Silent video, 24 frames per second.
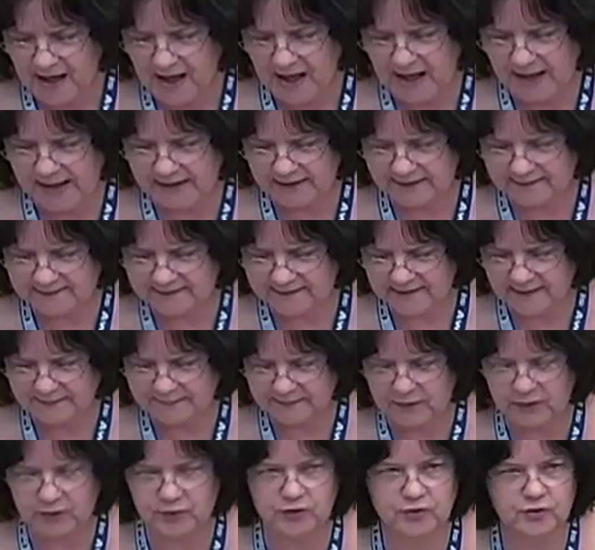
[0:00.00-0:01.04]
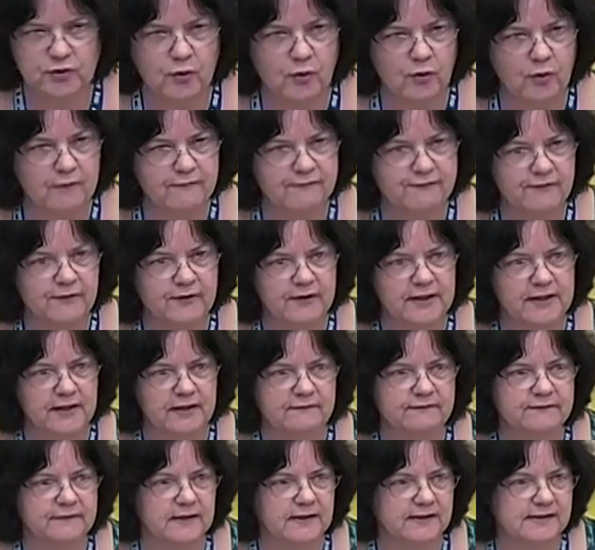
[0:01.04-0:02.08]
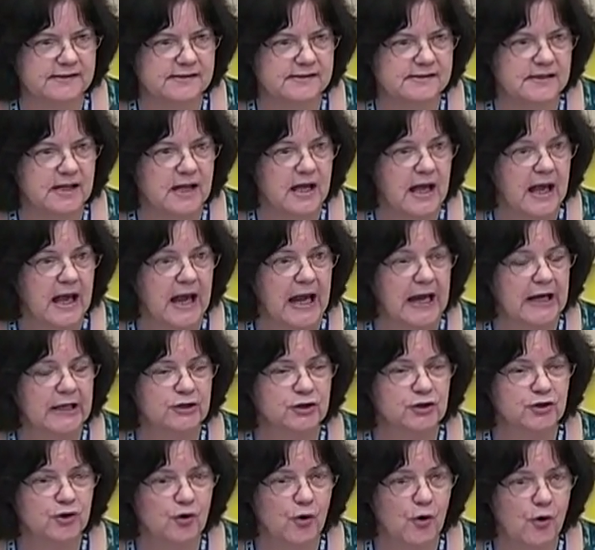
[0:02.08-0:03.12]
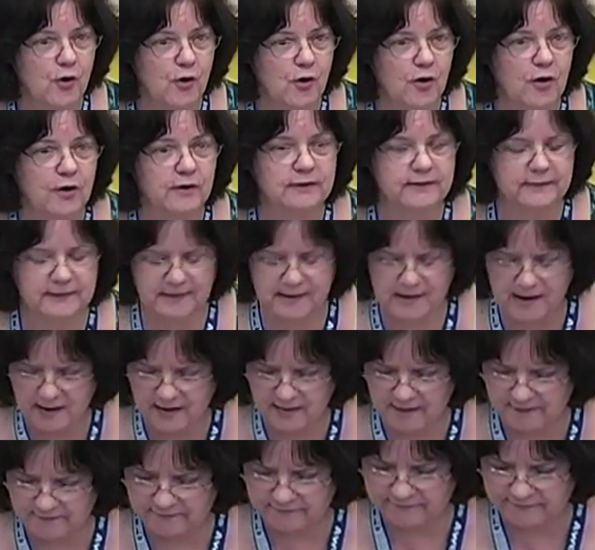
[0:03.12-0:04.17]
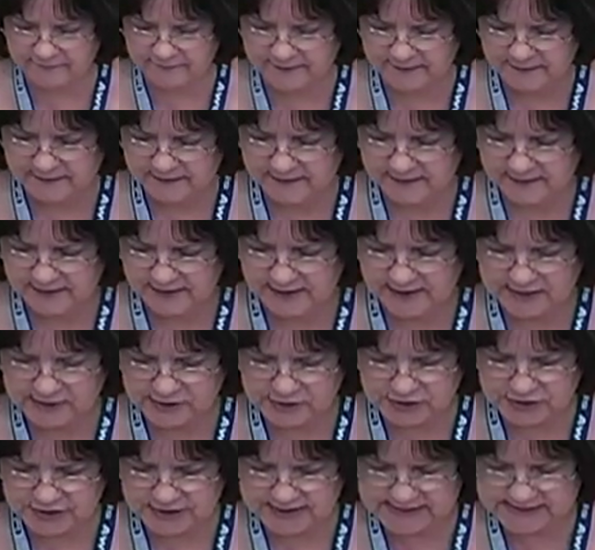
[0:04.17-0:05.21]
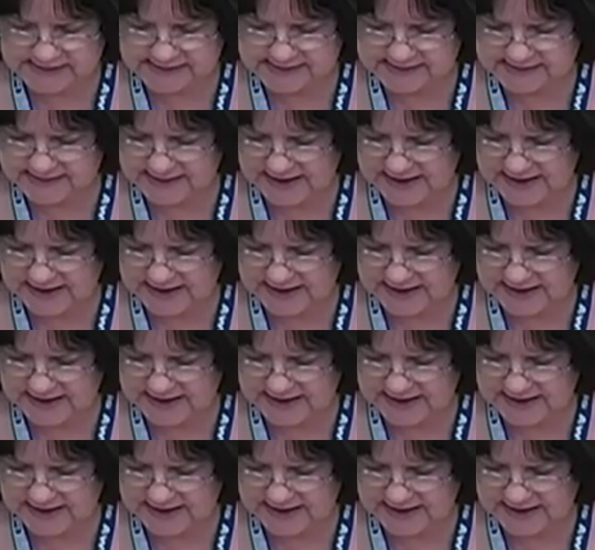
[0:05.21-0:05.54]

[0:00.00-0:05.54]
I accept your forgiveness and your love. In Jesus'